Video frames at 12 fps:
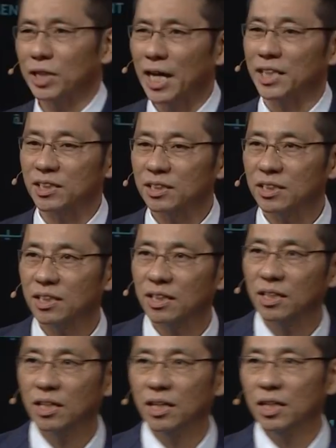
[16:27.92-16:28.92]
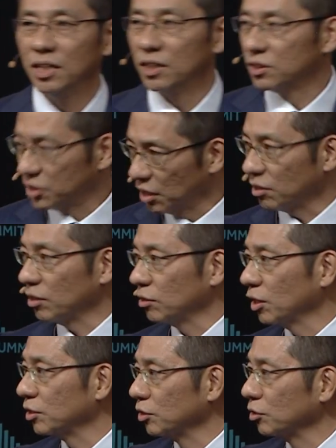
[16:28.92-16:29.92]
nice. Check
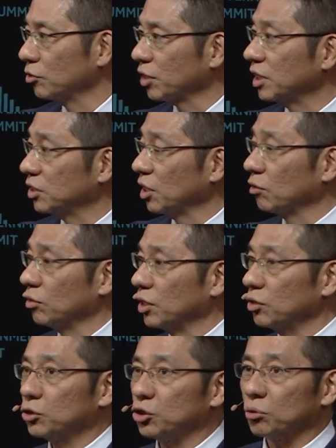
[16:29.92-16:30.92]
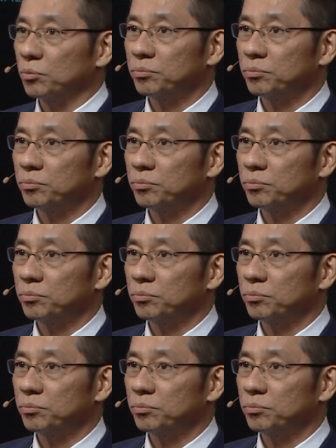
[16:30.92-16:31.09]
out you can check on the YouTube.